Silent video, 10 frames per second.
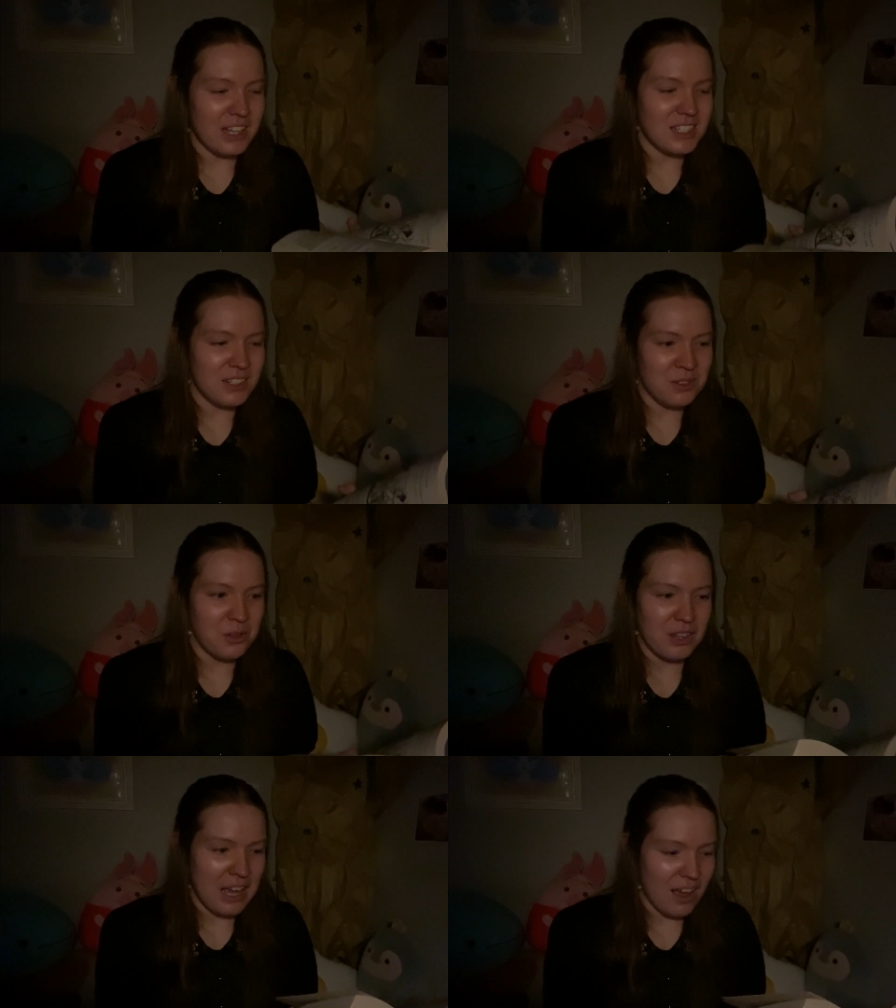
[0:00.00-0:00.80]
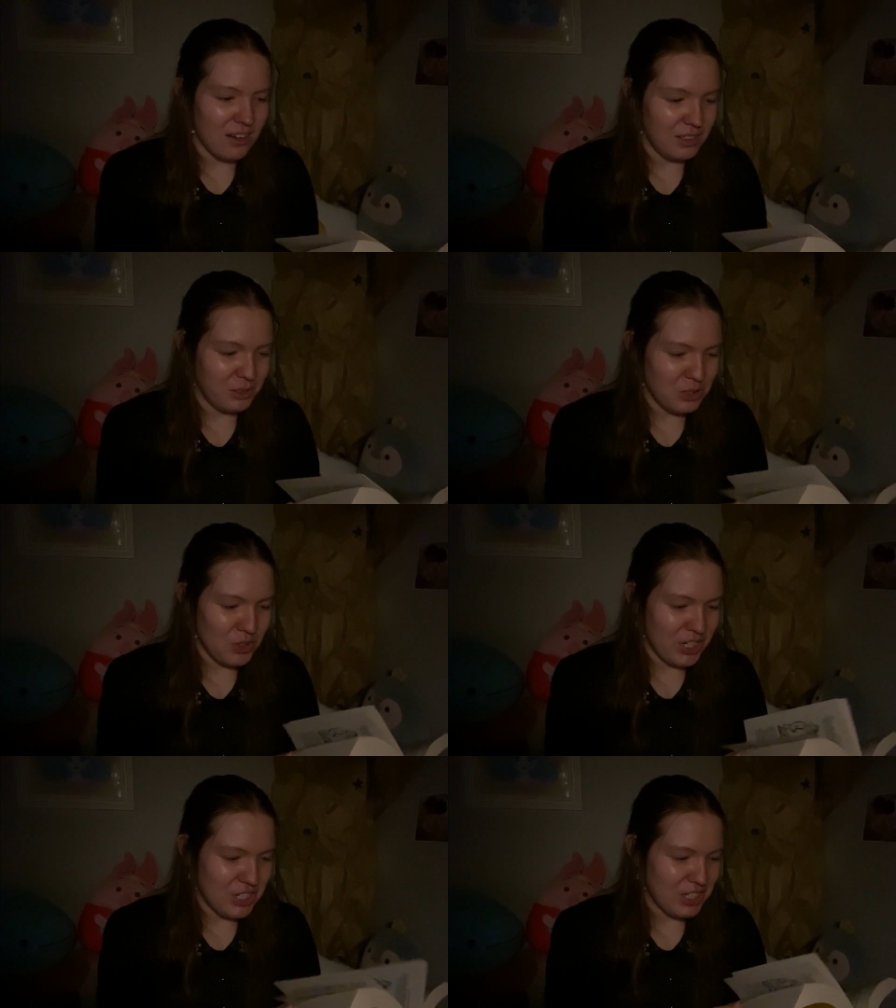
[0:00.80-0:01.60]
I didn't know they had
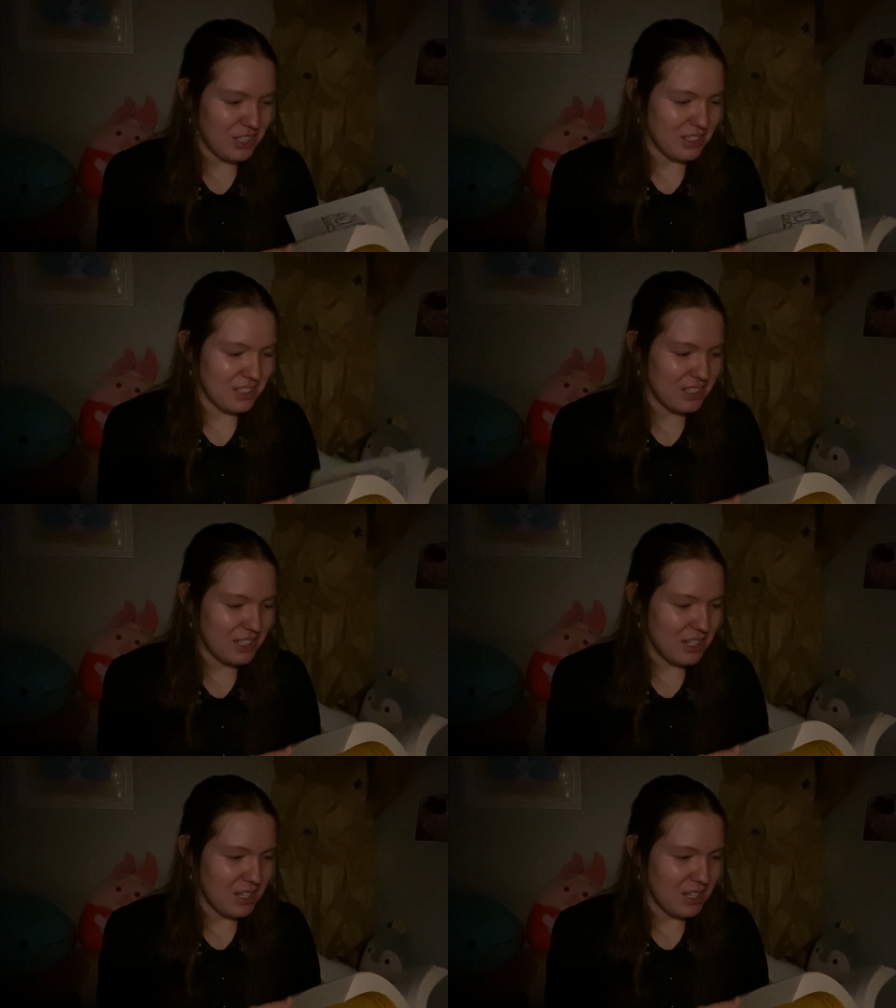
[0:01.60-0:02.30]
illustrations